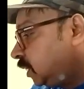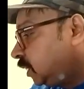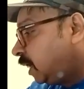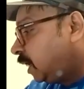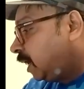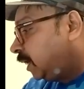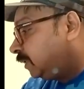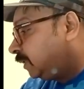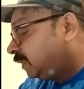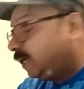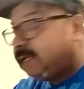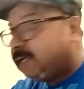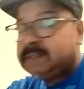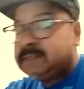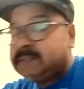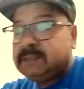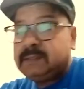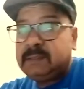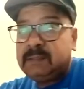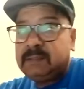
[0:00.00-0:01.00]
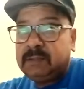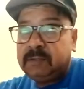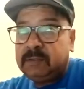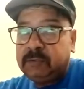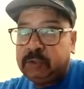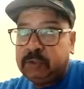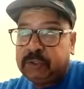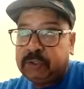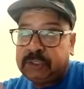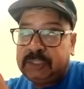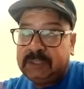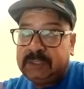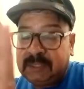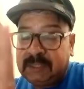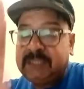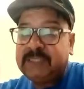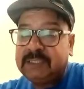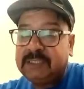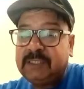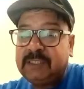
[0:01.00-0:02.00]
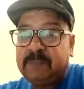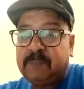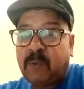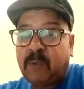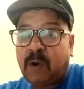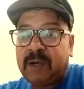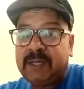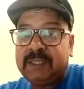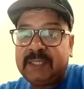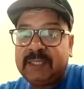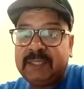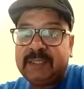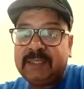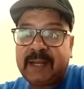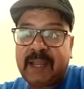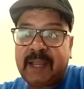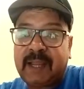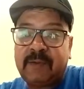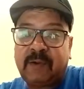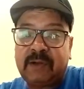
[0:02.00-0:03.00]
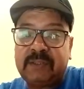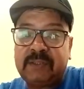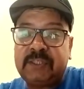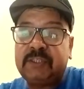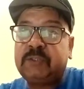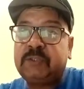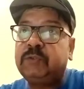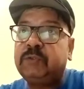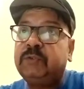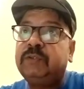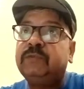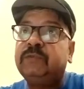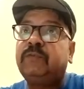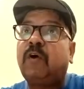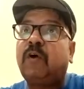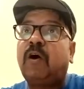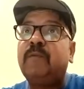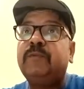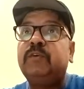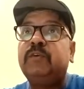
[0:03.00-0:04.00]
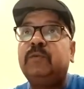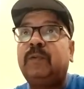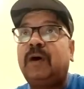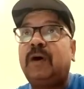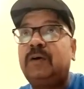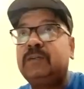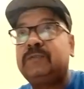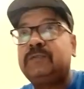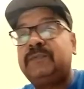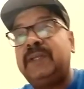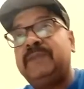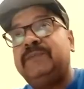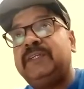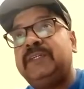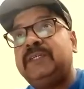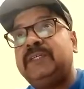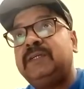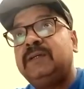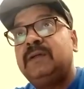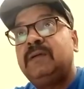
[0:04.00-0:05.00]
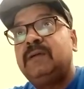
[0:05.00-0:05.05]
And then you see, this is the important thing that I wanted to inform you about when we